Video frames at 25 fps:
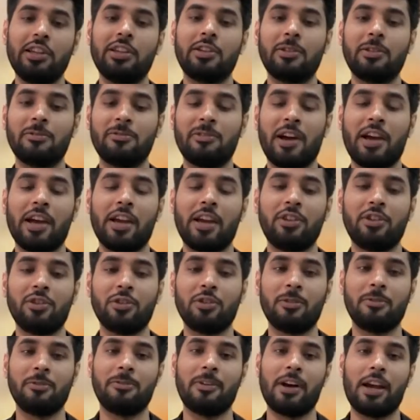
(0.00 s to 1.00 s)
defined
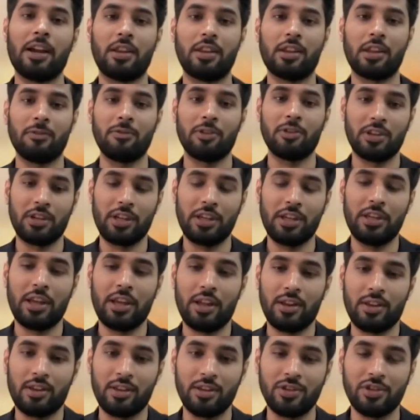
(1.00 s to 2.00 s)
unified 17
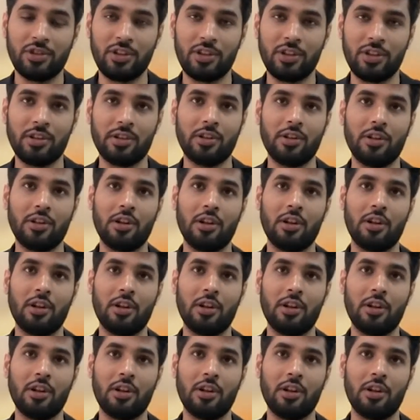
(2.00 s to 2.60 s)
SDGs,